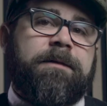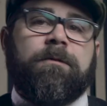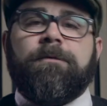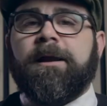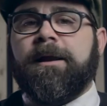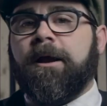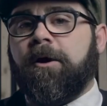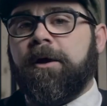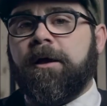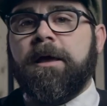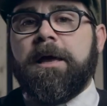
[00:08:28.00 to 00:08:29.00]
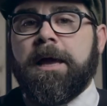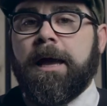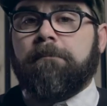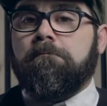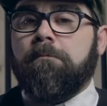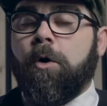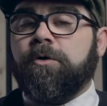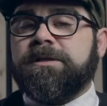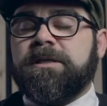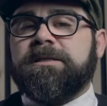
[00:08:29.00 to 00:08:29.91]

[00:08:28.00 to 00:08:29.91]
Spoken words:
the right area, and most of the